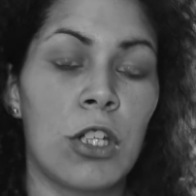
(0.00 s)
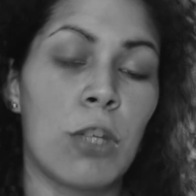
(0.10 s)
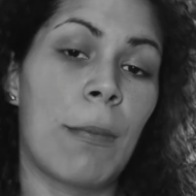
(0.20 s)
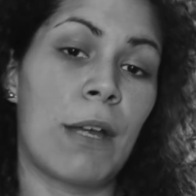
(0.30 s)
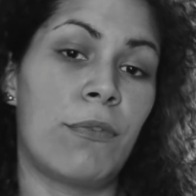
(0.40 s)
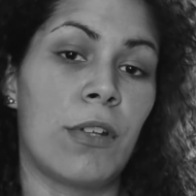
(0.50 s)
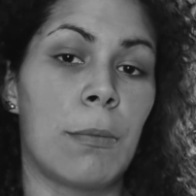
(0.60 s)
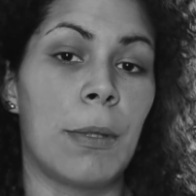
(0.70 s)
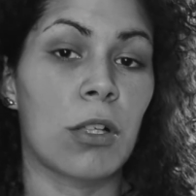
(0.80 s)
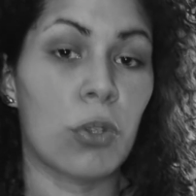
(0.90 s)
you might feel a
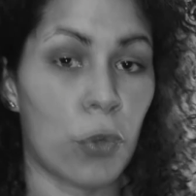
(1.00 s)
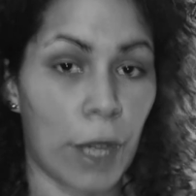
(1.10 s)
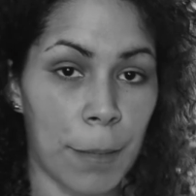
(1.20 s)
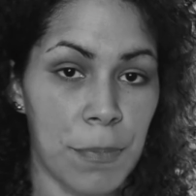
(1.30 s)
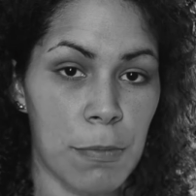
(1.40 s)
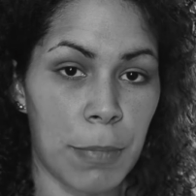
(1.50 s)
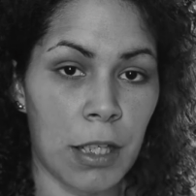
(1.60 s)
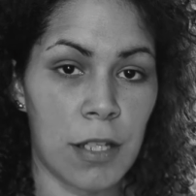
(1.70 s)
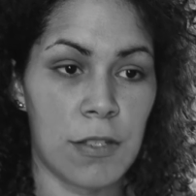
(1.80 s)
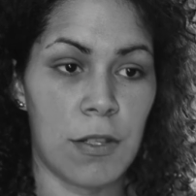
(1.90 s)
bit cramped
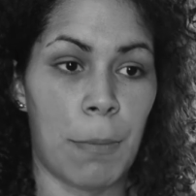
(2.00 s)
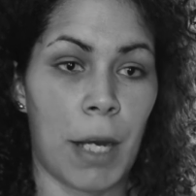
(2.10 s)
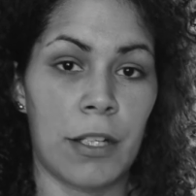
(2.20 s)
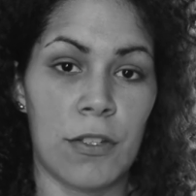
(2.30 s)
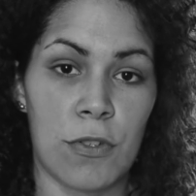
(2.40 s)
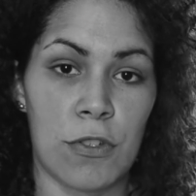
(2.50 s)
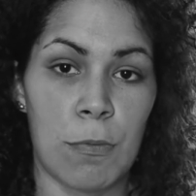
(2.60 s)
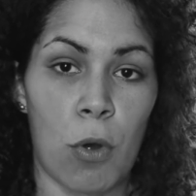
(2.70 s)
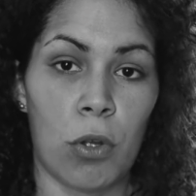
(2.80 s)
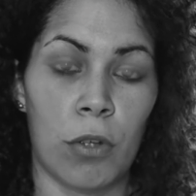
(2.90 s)
because the body is so small,